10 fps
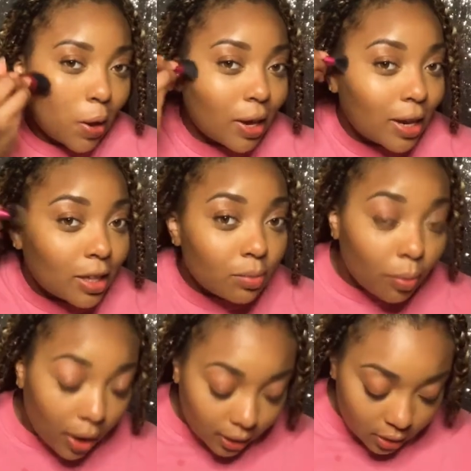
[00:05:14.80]
And this
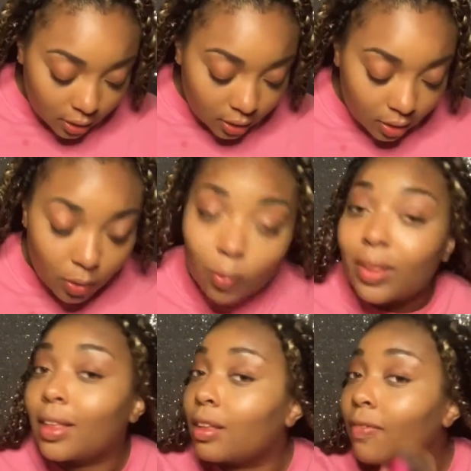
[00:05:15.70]
bronzer with
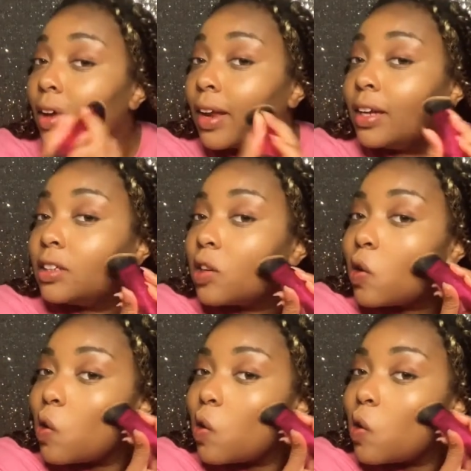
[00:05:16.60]
this foundation,